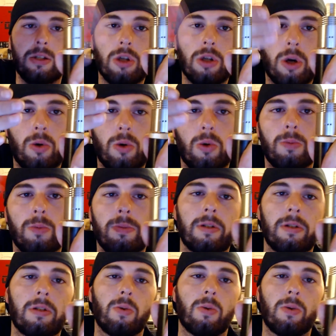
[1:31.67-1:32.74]
Tobe
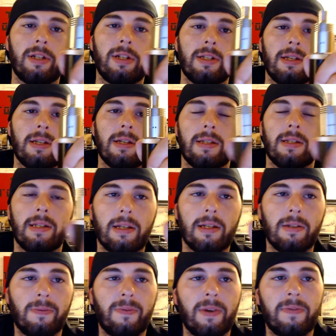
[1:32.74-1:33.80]

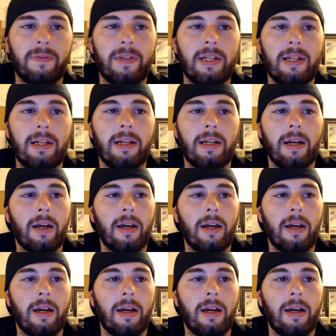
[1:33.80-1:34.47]
26650